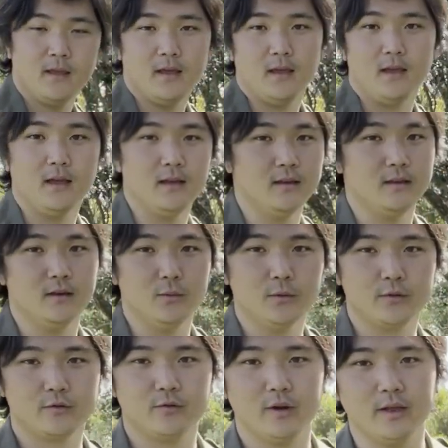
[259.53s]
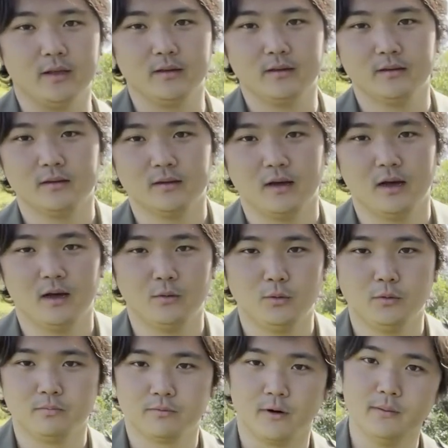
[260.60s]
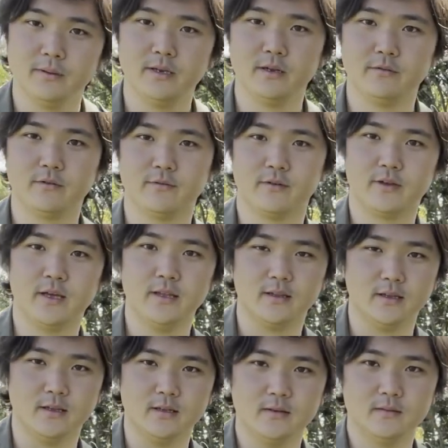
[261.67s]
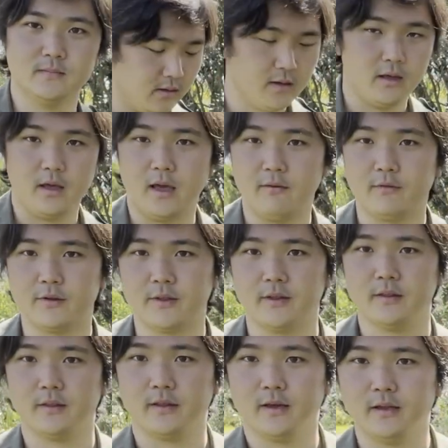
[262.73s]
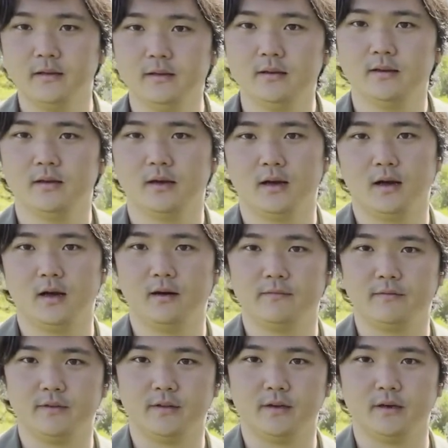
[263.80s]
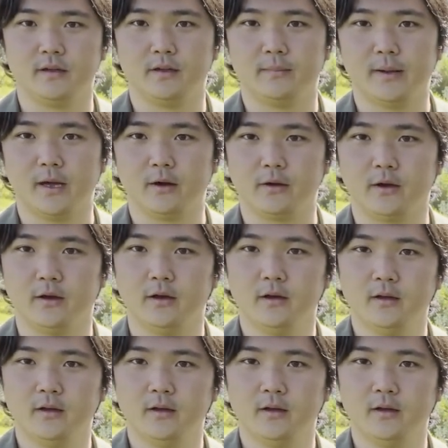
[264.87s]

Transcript: and it was great. I will probably never forget that. Ever since then, I've done about I